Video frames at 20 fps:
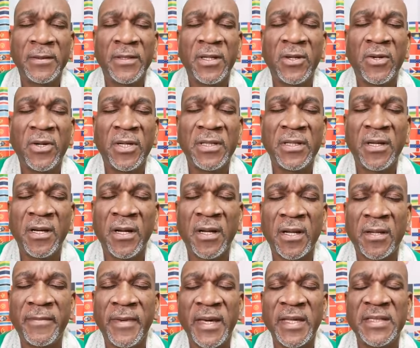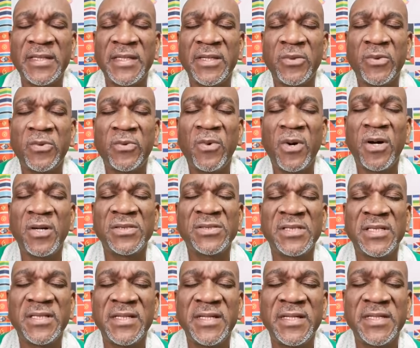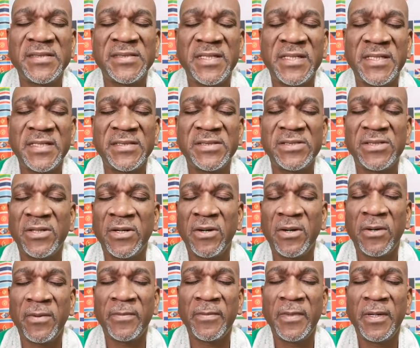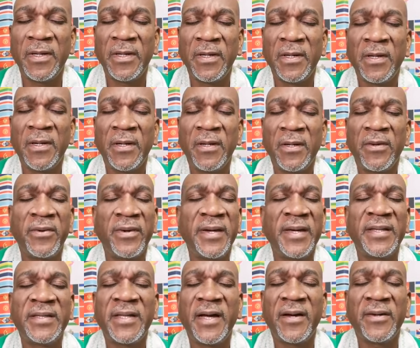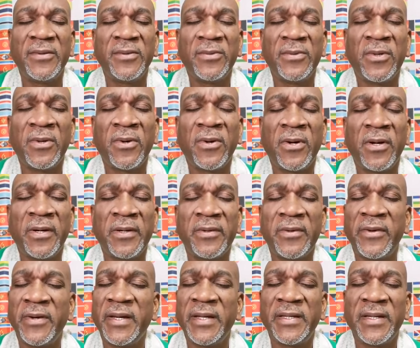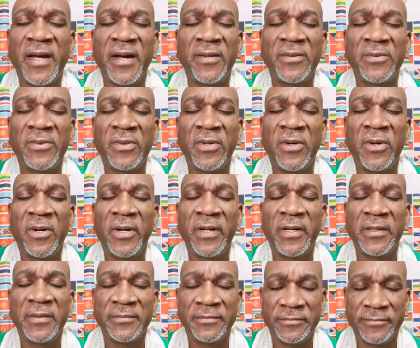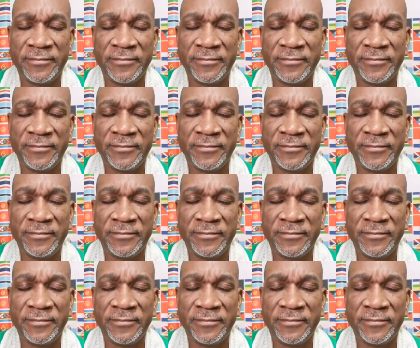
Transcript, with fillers: the Lord God Almighty, who was and is and is to come. Great are you, Lord. Great are you, Lord.